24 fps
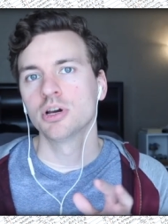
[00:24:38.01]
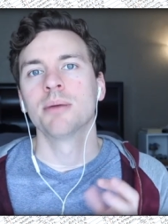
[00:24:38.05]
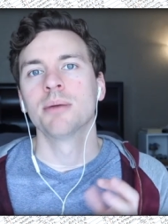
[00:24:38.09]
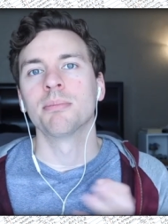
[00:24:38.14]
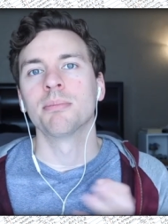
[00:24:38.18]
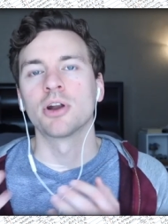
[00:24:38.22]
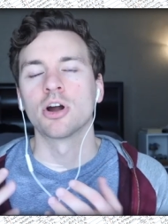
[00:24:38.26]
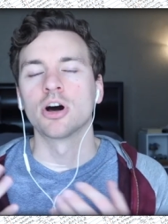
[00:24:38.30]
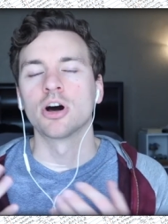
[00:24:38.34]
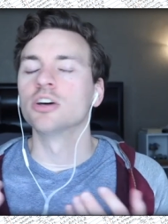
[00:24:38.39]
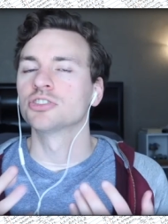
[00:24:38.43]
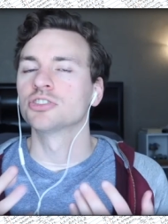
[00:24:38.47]
but
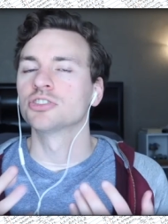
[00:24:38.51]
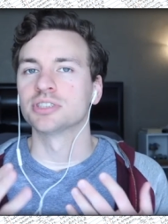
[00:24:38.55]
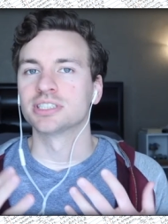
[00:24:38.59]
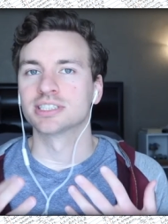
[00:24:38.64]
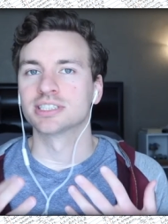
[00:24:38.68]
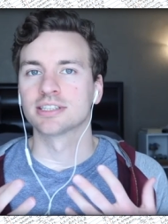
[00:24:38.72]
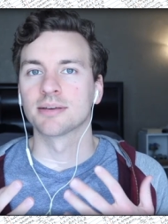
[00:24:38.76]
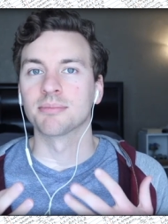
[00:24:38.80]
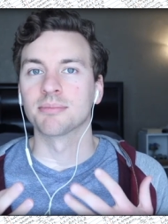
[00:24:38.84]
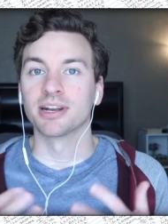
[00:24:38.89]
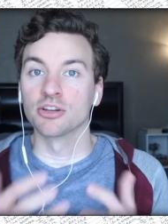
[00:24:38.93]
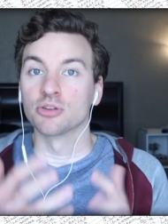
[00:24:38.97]
also as
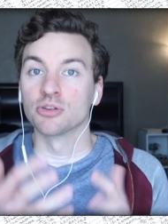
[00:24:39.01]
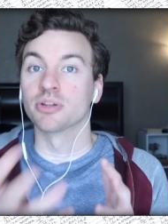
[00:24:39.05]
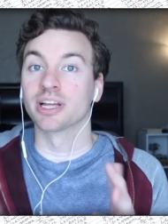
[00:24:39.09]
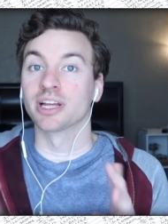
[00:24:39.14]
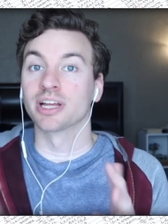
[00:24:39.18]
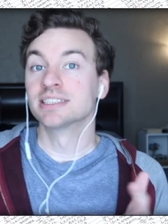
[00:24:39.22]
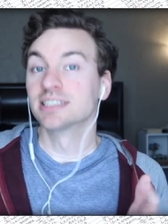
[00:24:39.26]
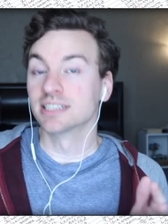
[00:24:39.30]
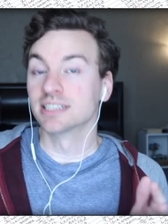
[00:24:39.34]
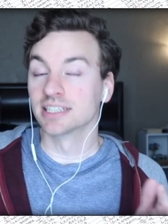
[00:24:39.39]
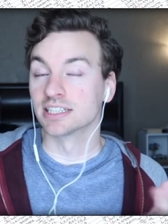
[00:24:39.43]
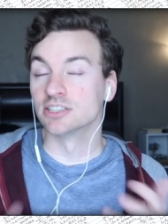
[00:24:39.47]
somebody who
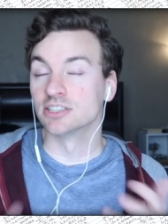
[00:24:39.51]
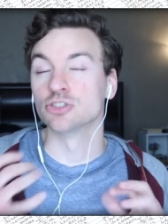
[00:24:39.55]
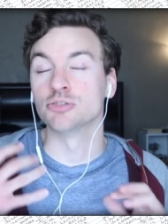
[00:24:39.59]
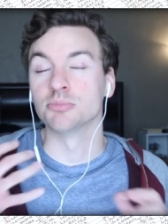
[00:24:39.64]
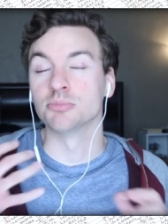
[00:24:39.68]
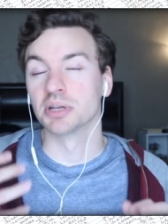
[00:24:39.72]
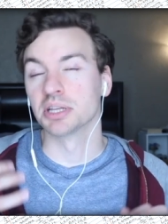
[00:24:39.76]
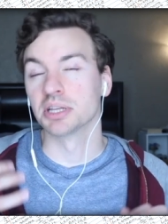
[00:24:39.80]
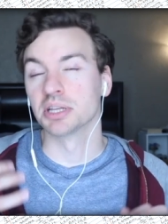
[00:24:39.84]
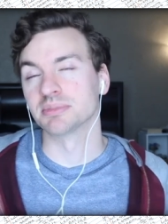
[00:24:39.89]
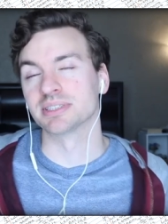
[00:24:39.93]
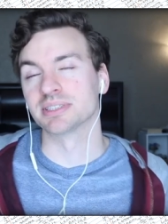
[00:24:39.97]
likes to consume
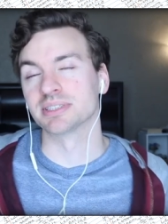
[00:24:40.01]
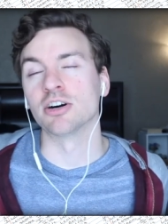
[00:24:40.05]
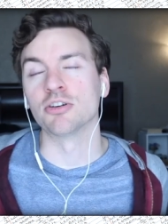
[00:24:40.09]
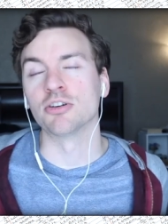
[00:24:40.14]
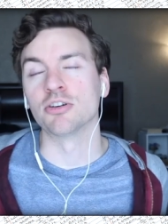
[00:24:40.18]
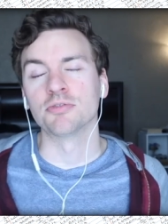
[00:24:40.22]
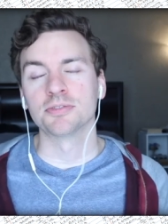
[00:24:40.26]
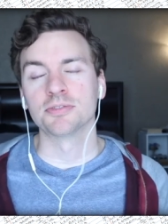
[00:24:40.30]
it themselves.